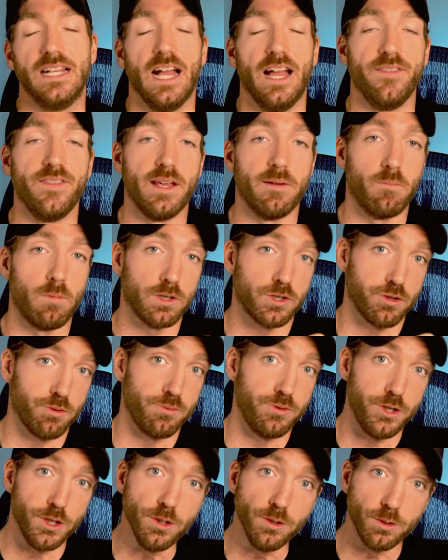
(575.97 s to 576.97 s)
And then what
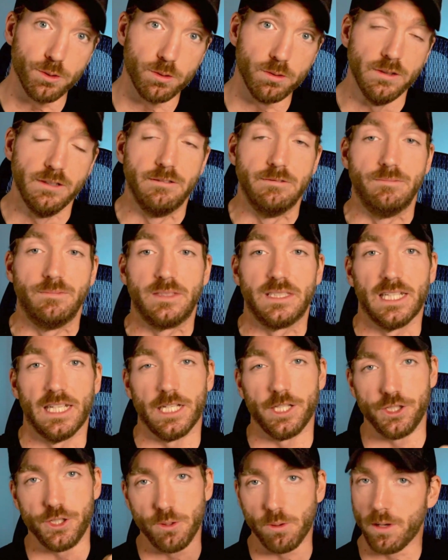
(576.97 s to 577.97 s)
you do
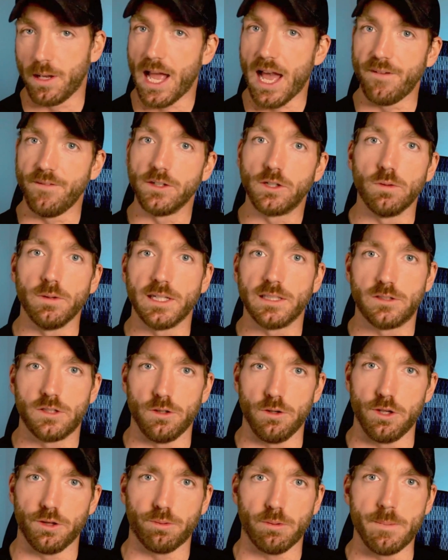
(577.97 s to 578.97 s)
is you have a quick
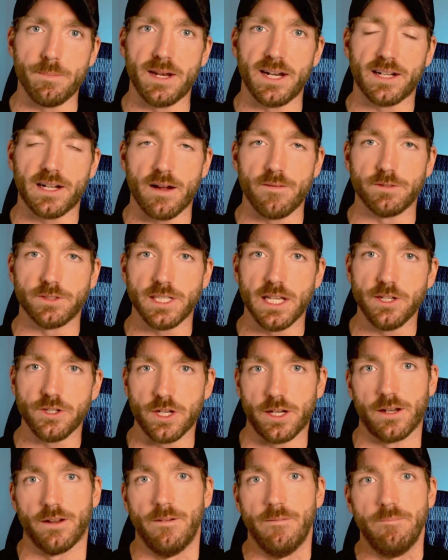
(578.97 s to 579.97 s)
2 to 3 minute
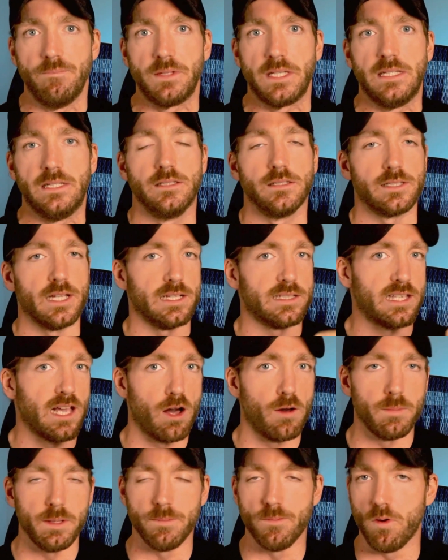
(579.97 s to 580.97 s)
conversation. Say,
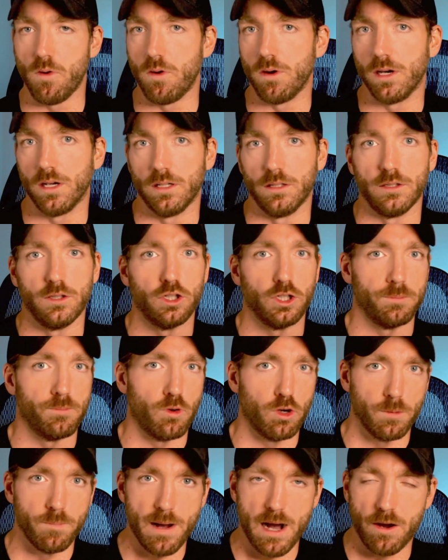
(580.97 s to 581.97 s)
tell me more, learn
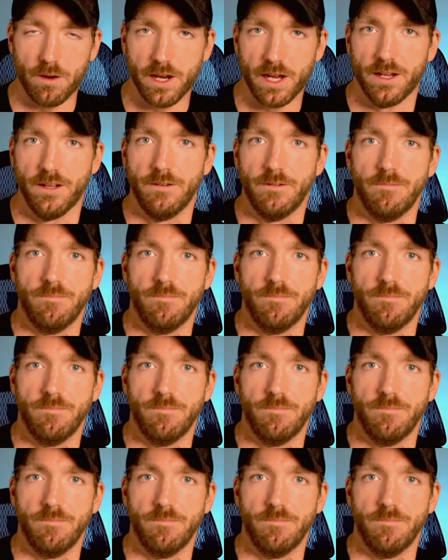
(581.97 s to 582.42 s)
more about it.